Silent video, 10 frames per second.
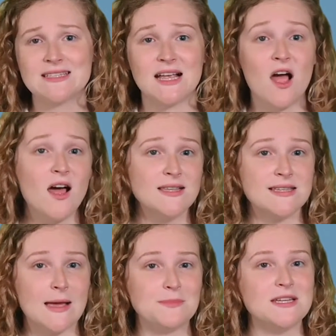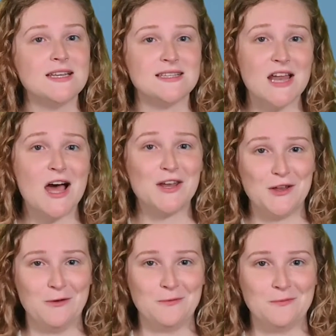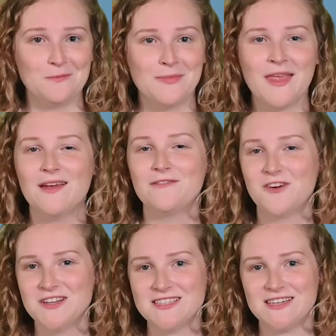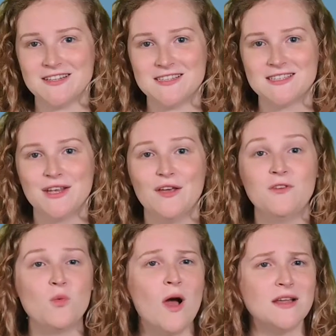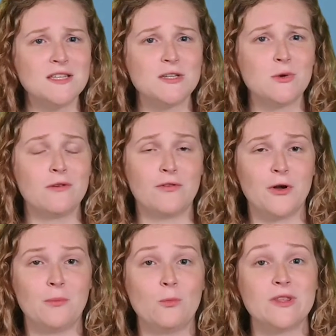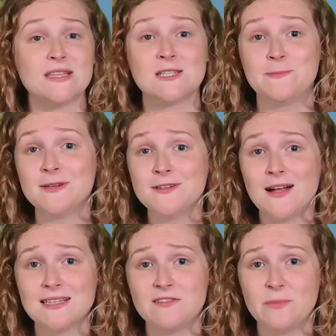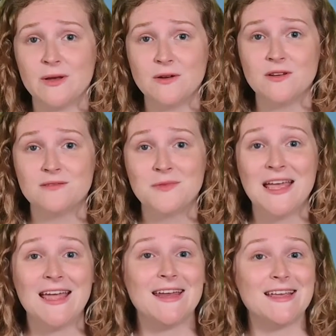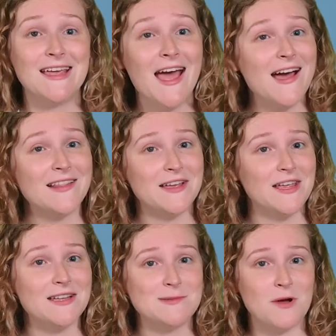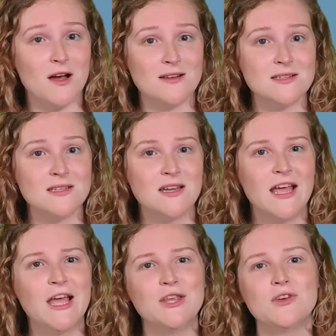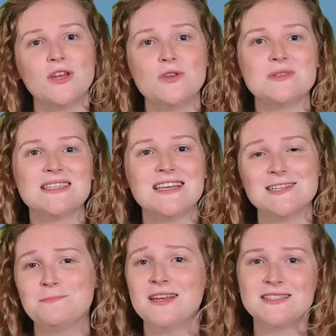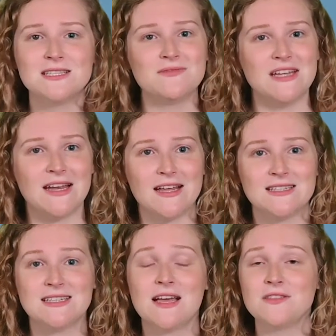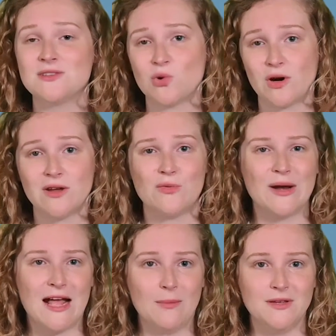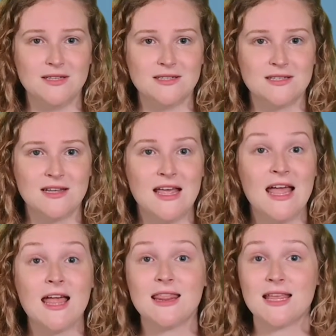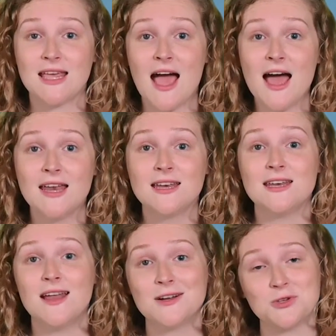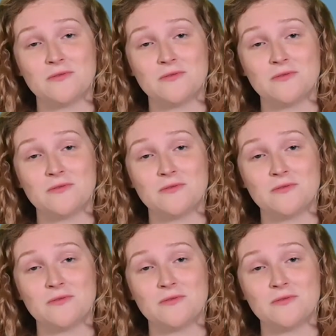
as a concept is not new. For instance, if you walked into a room with a spilled glass of milk and a cat licking its paws, you could use these pieces of data to tell the story of what happened. The cat knocked